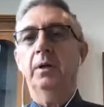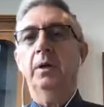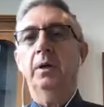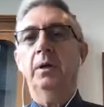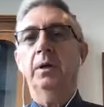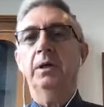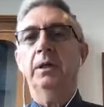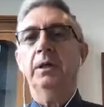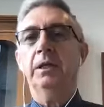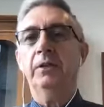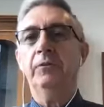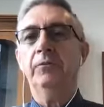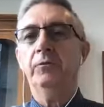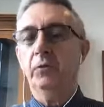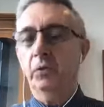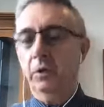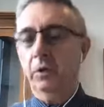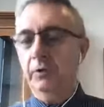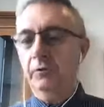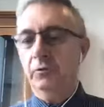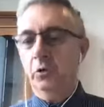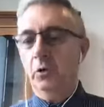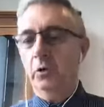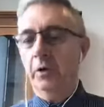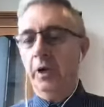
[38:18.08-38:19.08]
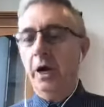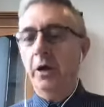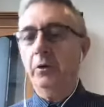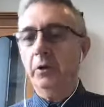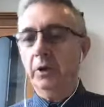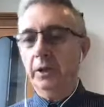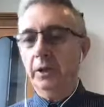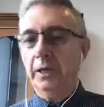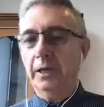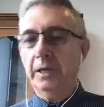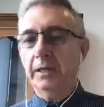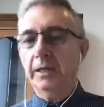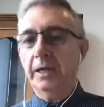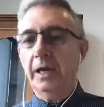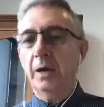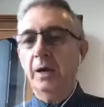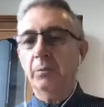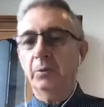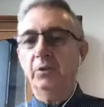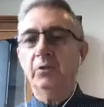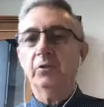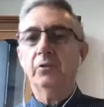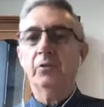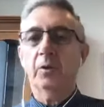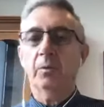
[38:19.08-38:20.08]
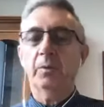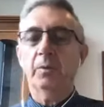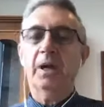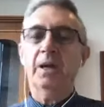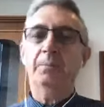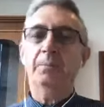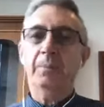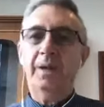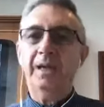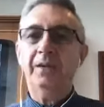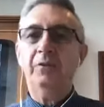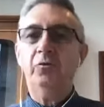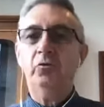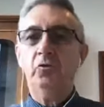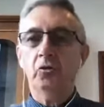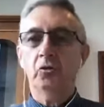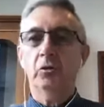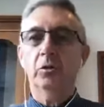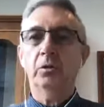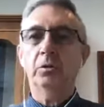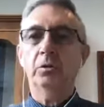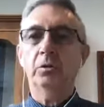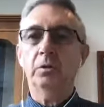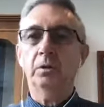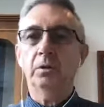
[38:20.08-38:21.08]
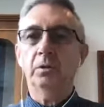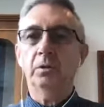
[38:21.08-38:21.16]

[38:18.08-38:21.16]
If your only income is from a pension,